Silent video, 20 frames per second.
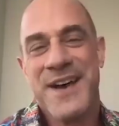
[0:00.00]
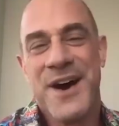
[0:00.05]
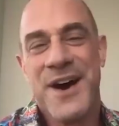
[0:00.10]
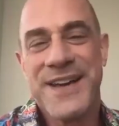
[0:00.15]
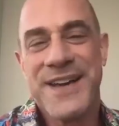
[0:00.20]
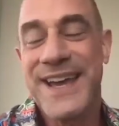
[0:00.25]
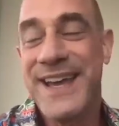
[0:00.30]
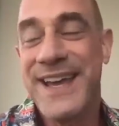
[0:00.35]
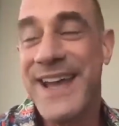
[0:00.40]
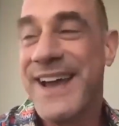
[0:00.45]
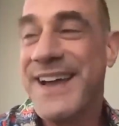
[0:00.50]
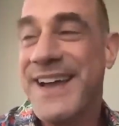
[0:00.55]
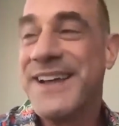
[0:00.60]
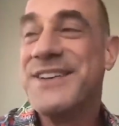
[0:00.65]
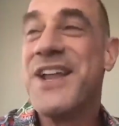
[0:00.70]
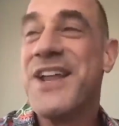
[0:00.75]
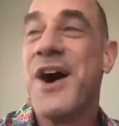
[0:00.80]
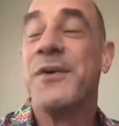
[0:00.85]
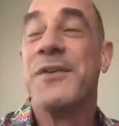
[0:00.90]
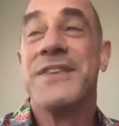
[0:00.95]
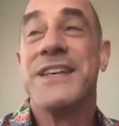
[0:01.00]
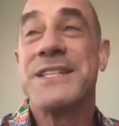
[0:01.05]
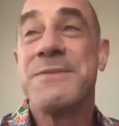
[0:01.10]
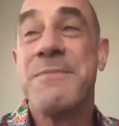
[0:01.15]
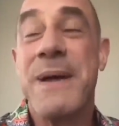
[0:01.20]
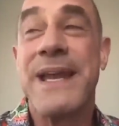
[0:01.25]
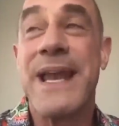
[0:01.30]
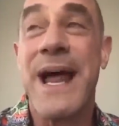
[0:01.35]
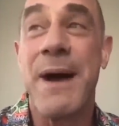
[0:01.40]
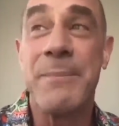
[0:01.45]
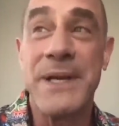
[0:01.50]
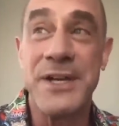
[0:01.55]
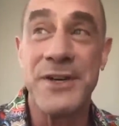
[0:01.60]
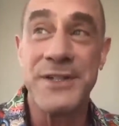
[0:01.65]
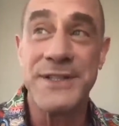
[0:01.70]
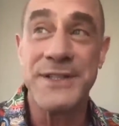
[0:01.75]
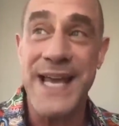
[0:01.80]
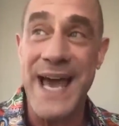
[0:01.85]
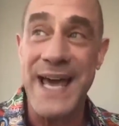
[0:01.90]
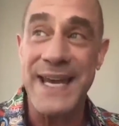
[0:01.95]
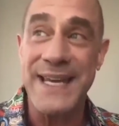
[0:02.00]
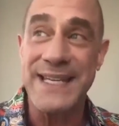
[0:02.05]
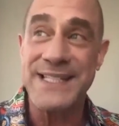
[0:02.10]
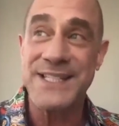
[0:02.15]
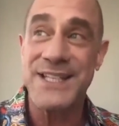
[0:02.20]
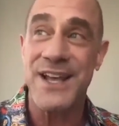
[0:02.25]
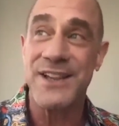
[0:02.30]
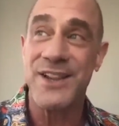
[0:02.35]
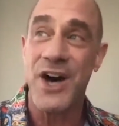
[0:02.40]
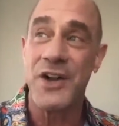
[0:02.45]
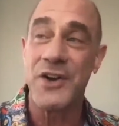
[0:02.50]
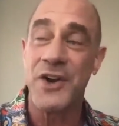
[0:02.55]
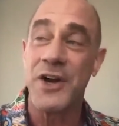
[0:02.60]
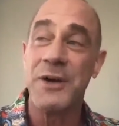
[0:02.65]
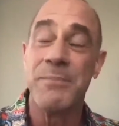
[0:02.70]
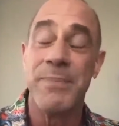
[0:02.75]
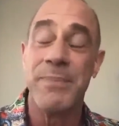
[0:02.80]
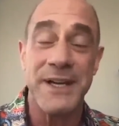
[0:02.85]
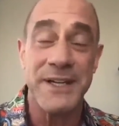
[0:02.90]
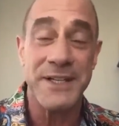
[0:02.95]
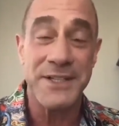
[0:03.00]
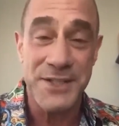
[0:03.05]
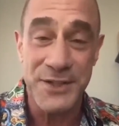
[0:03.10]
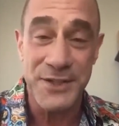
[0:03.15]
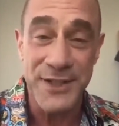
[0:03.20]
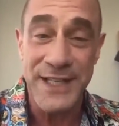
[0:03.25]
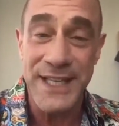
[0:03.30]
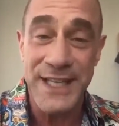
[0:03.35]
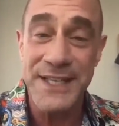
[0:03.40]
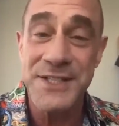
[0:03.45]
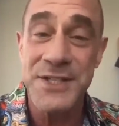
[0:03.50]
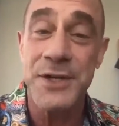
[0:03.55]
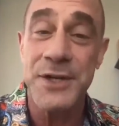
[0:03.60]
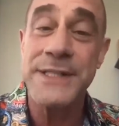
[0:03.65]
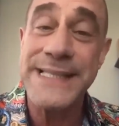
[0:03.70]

okay. Good. No, this may not be your daddy's law and order, but it certainly is your